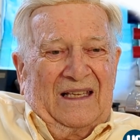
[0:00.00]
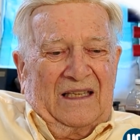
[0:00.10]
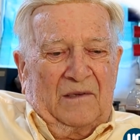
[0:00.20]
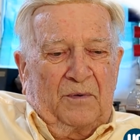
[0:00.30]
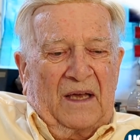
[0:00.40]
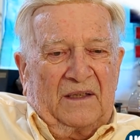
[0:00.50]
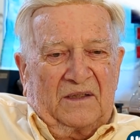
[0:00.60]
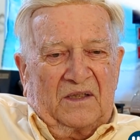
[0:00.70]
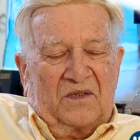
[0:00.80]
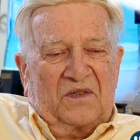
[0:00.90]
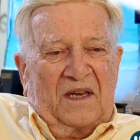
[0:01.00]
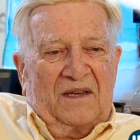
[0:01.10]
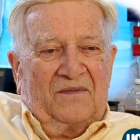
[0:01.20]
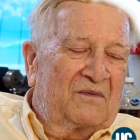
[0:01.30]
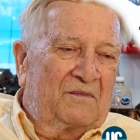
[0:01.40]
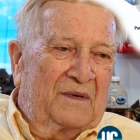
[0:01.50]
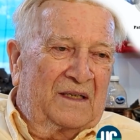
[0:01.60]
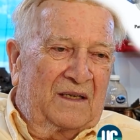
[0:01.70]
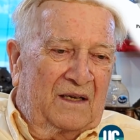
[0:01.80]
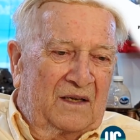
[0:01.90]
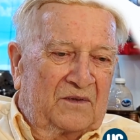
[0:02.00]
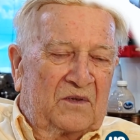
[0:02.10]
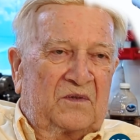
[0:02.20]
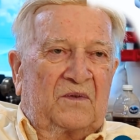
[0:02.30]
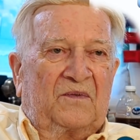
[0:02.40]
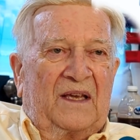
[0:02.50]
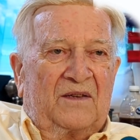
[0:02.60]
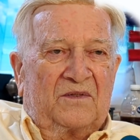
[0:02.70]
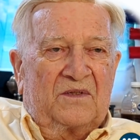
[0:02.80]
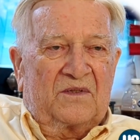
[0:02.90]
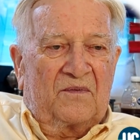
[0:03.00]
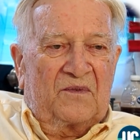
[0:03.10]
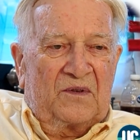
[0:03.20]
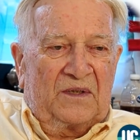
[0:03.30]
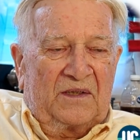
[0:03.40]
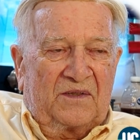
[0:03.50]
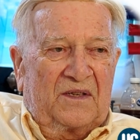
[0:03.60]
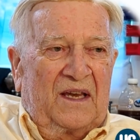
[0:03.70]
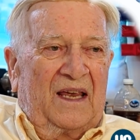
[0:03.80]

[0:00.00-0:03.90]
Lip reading: The product is safe. We've made hundreds of thousands of units.